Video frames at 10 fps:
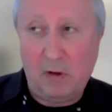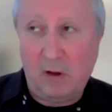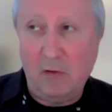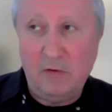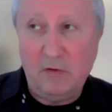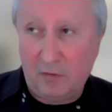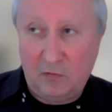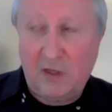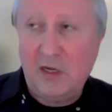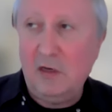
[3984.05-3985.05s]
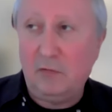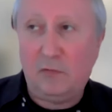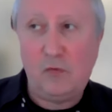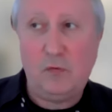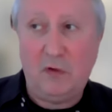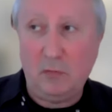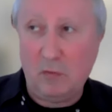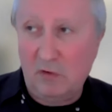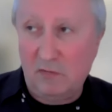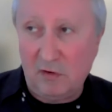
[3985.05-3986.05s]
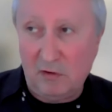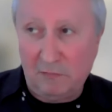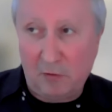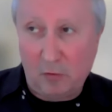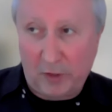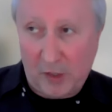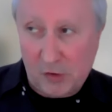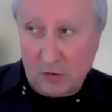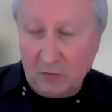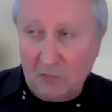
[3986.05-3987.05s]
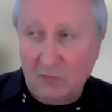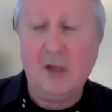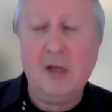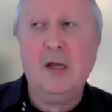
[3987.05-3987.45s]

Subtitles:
of different skills choosing to live in different locations,